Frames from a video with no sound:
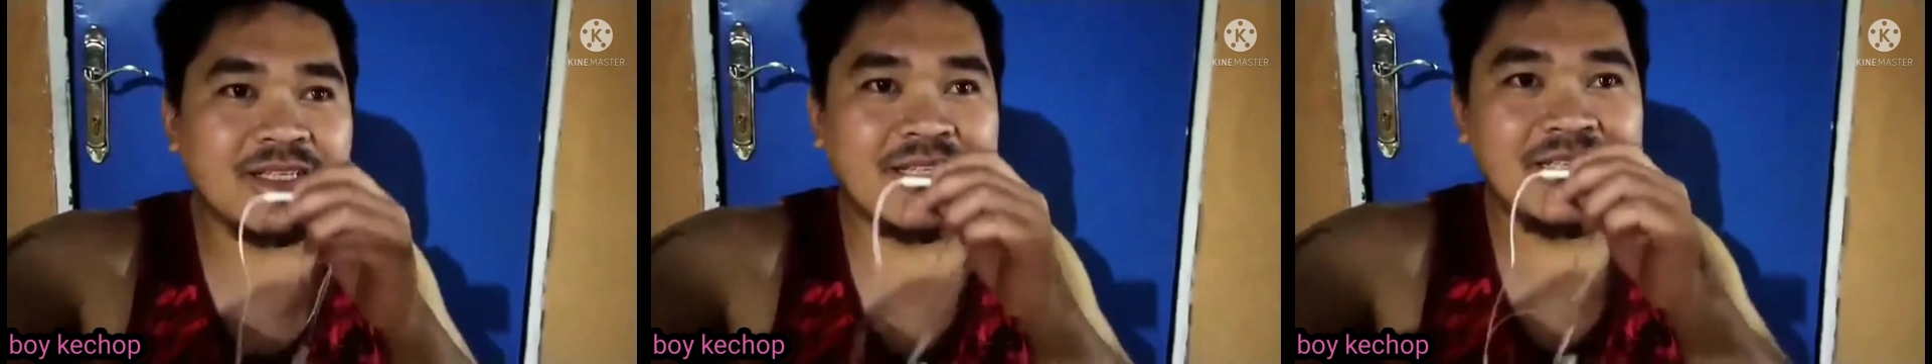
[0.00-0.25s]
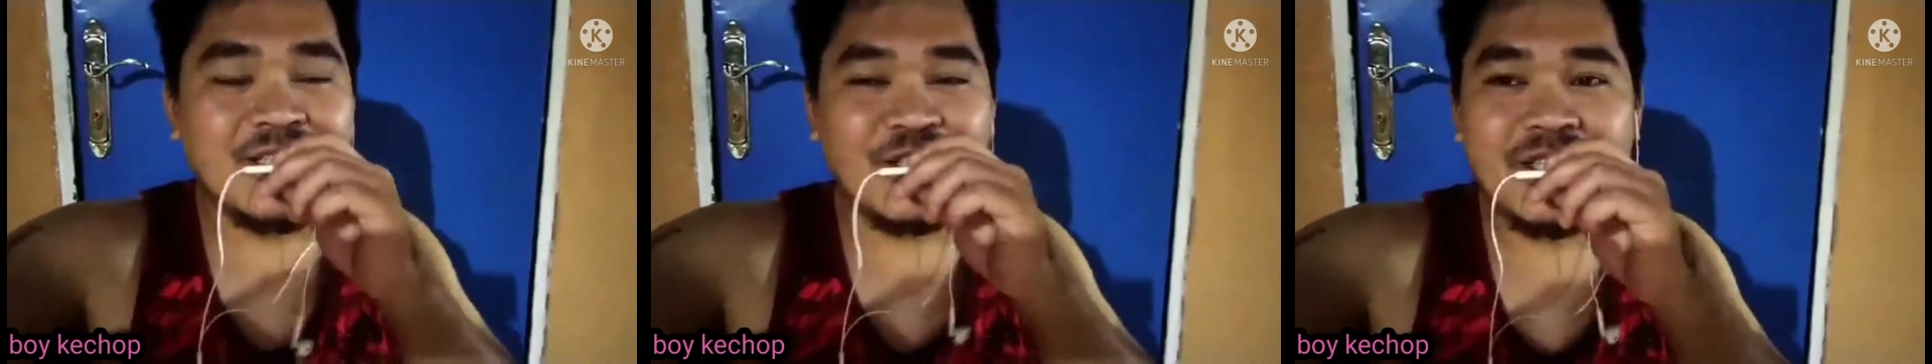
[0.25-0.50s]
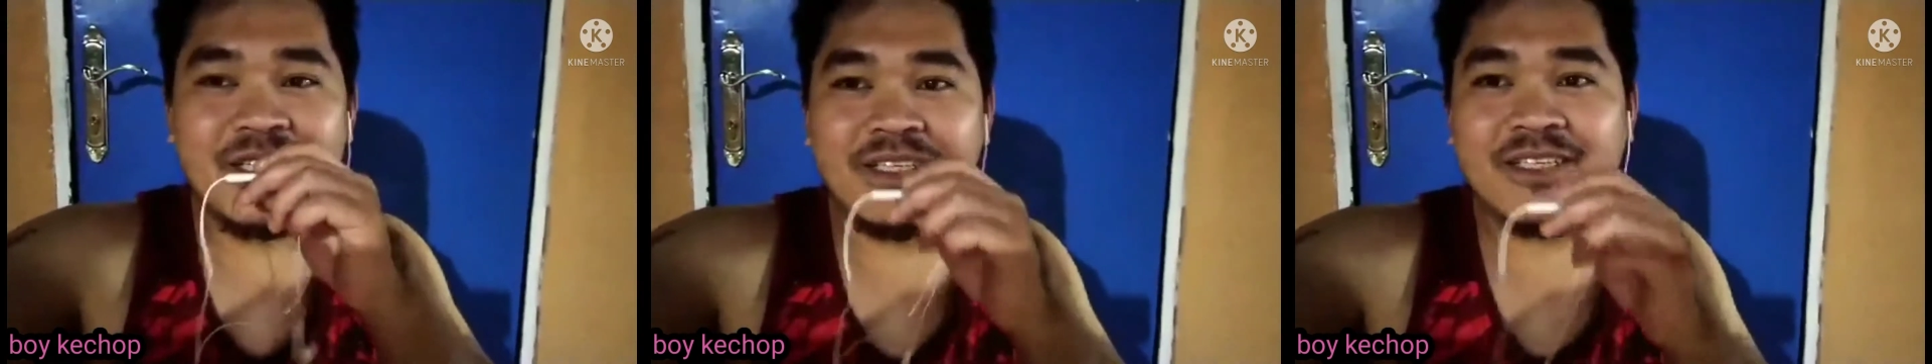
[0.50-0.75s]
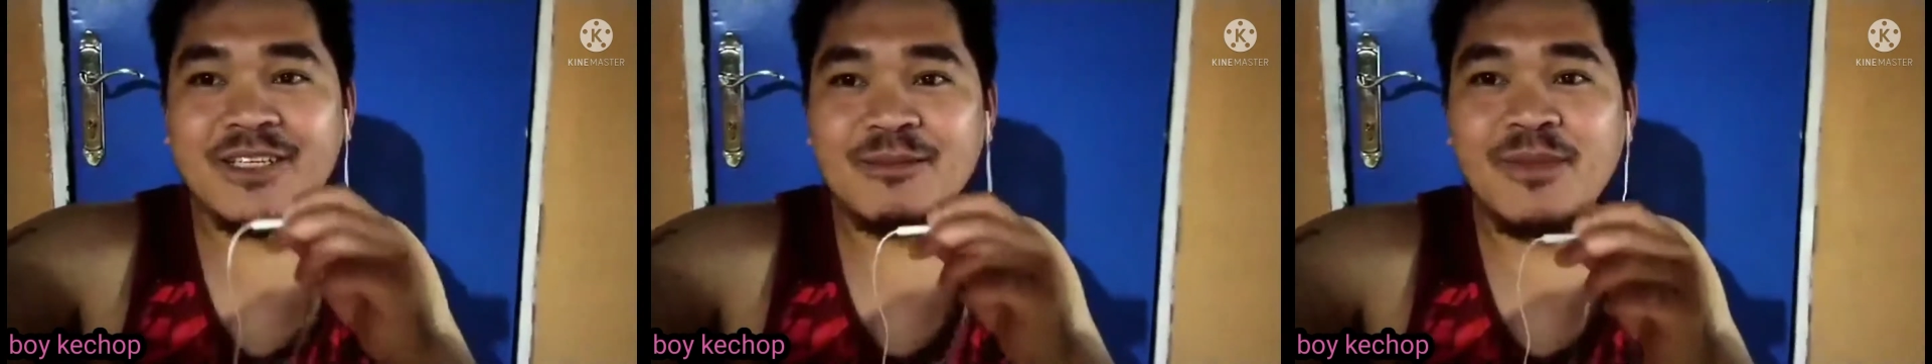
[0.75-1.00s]
She
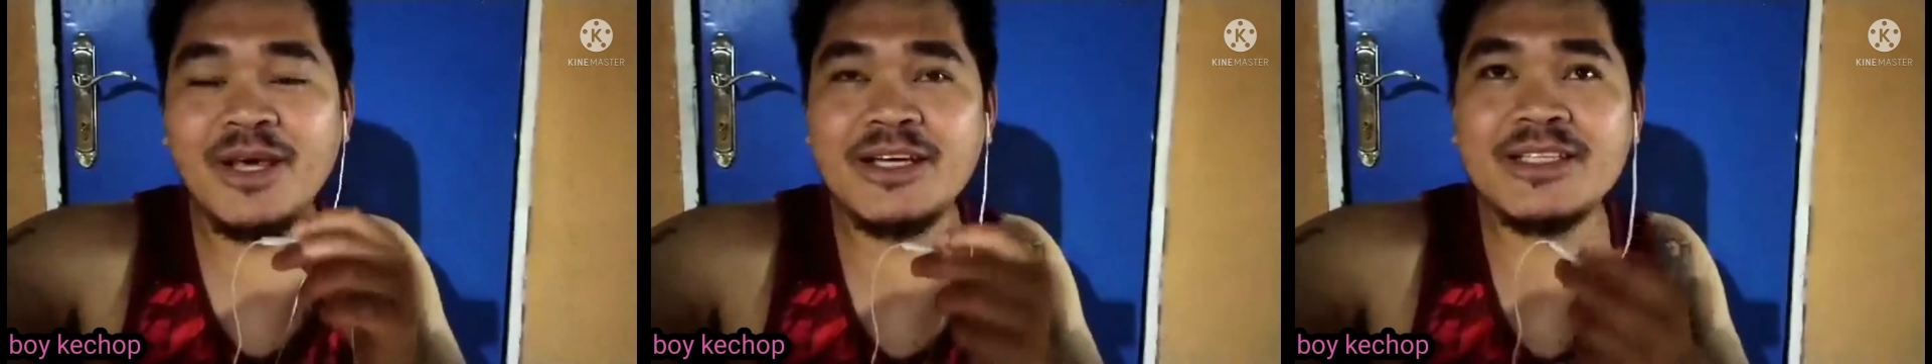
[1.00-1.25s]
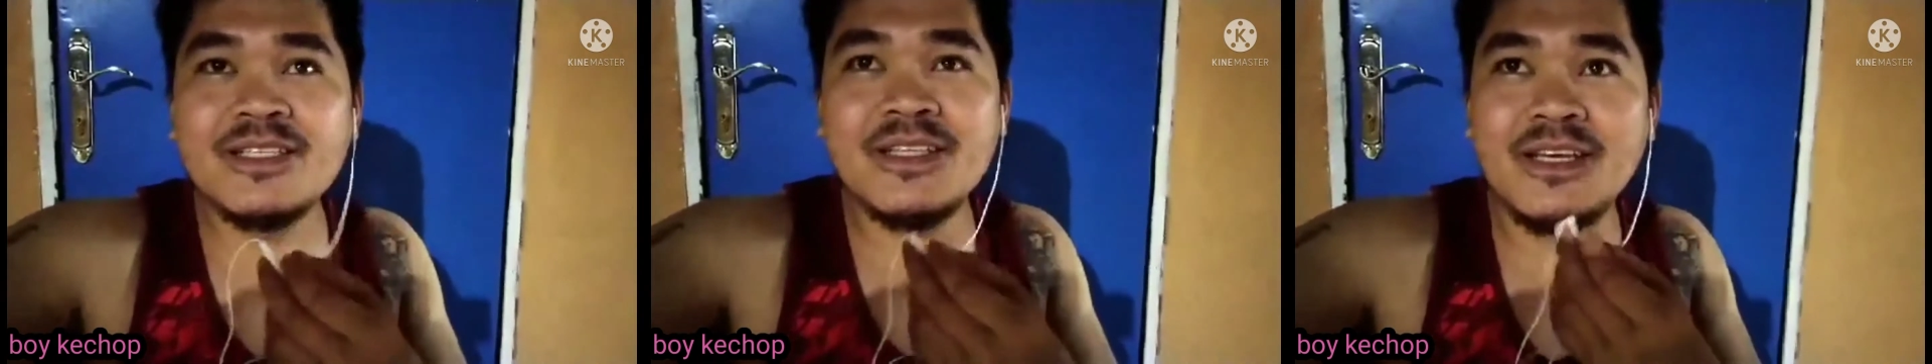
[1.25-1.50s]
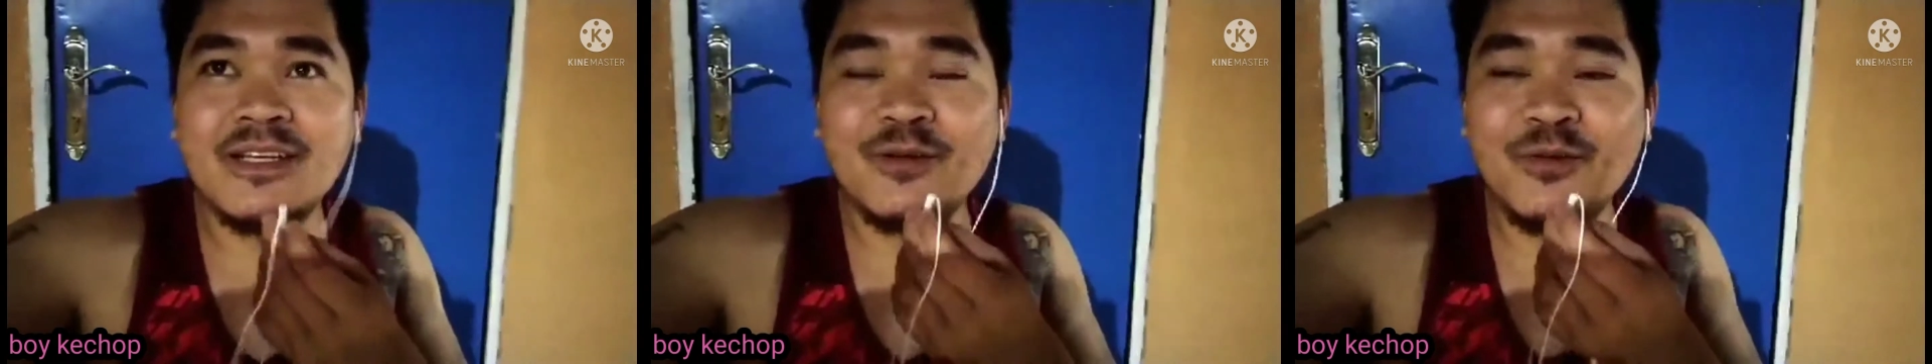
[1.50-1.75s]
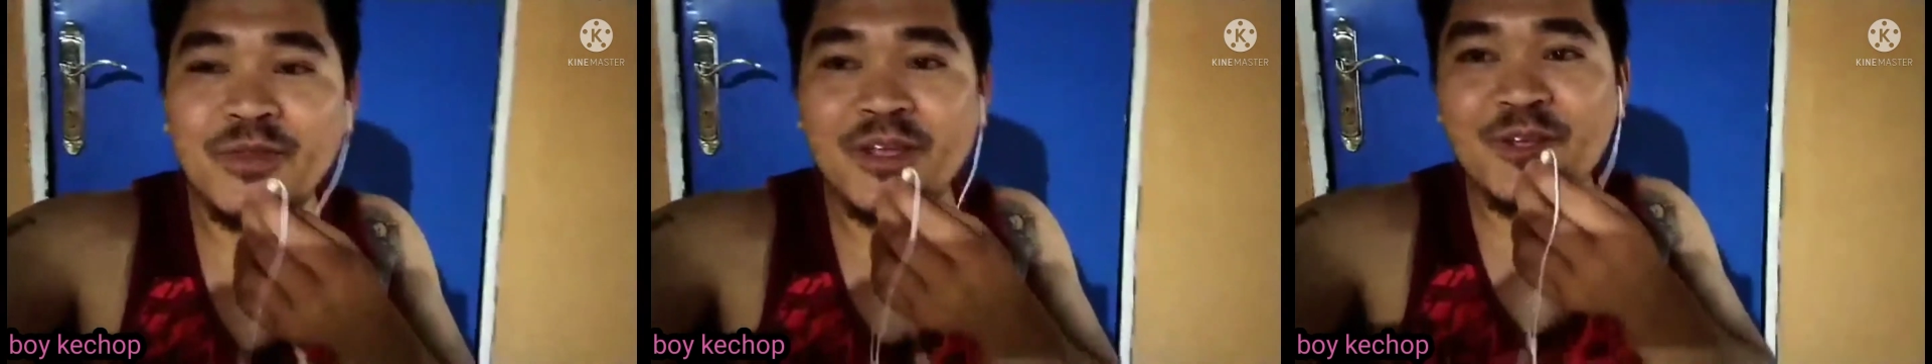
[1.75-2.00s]
get blessed and
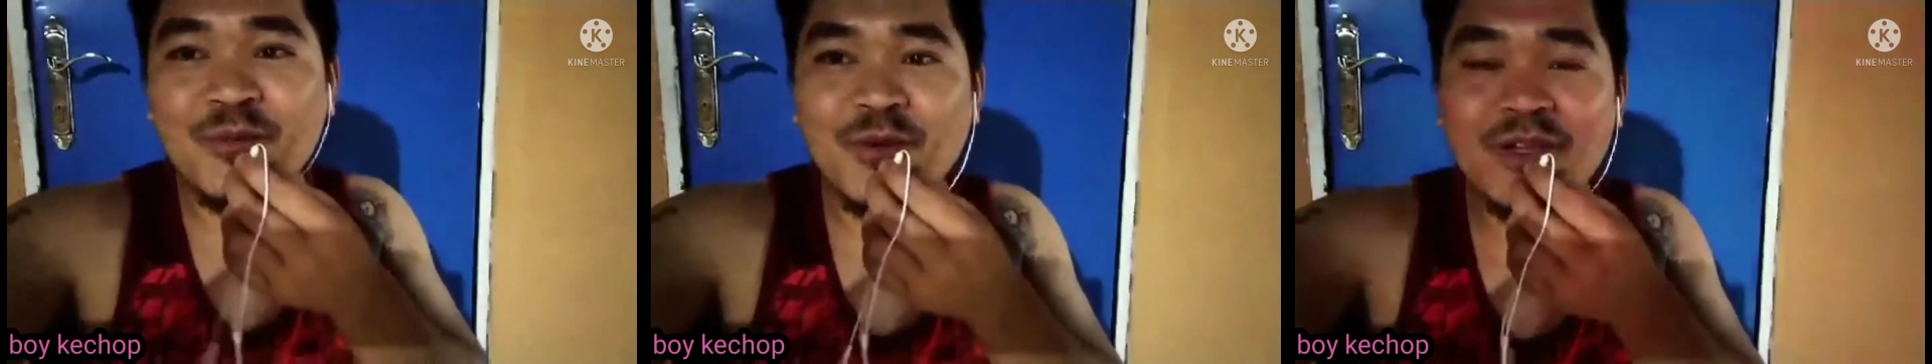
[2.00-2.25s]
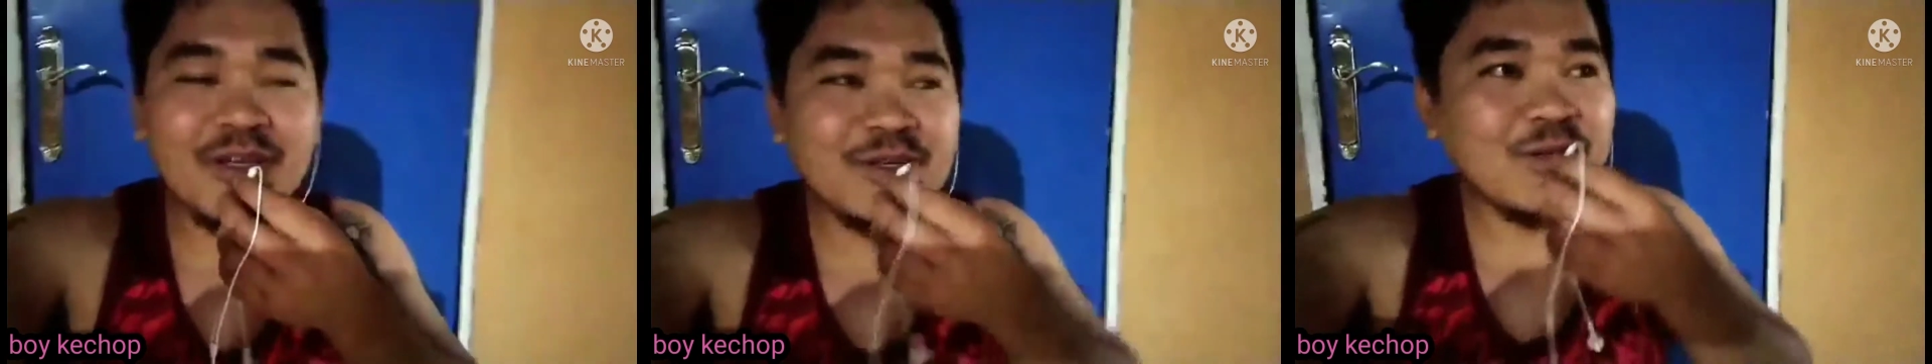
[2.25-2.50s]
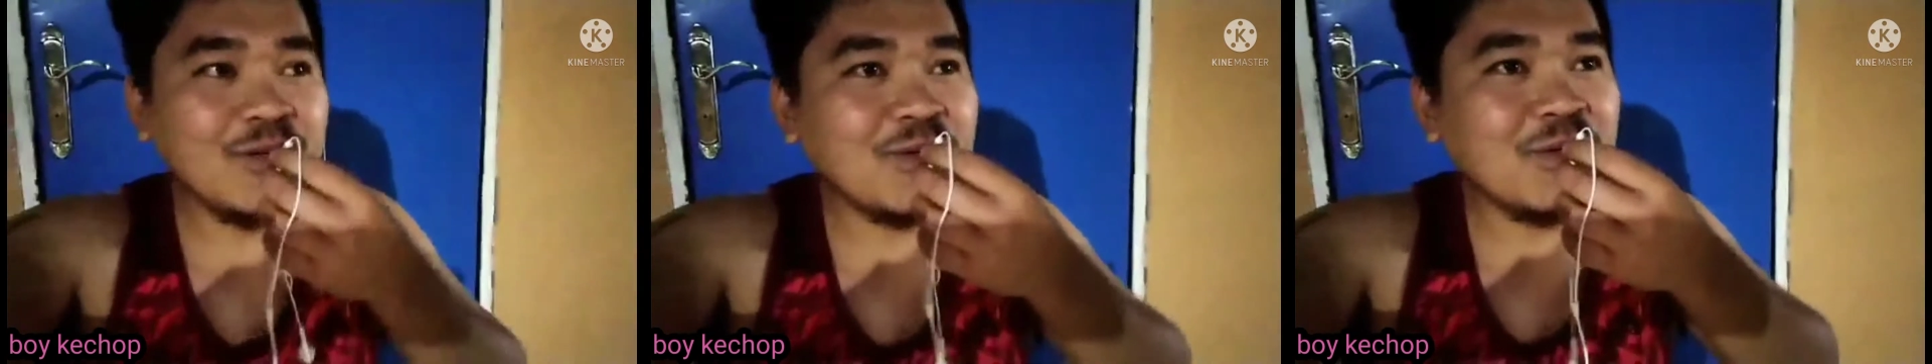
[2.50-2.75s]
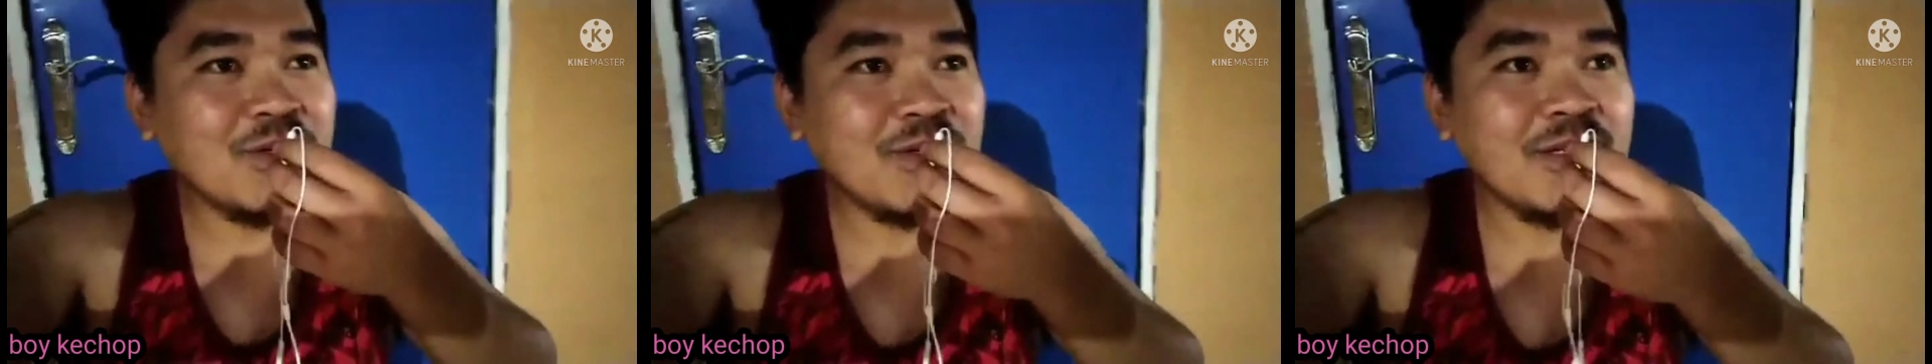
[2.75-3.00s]
continue mo lang yung